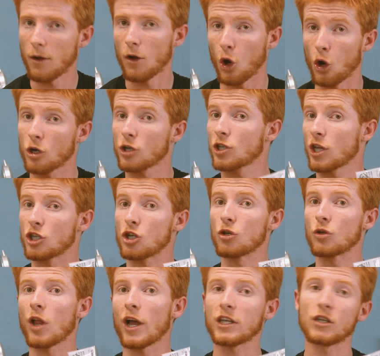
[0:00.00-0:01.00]
hooks that
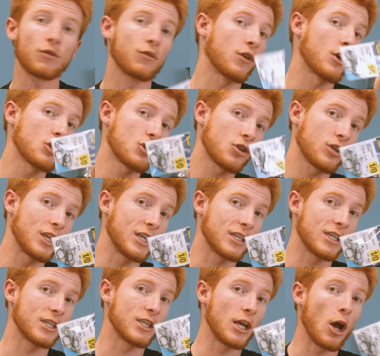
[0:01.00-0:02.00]
you'd like to fish,
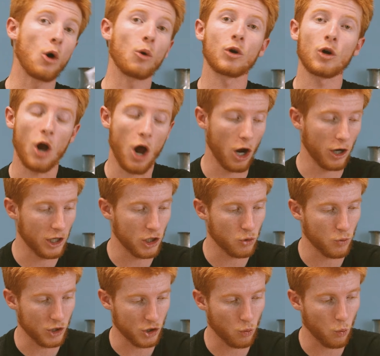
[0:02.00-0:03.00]
this is the Owner Aki
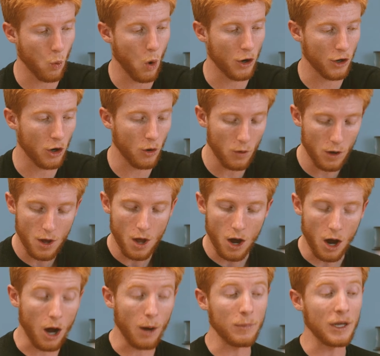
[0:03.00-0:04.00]
Twist
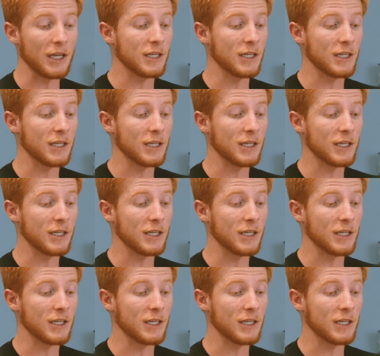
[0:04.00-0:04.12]
1.0.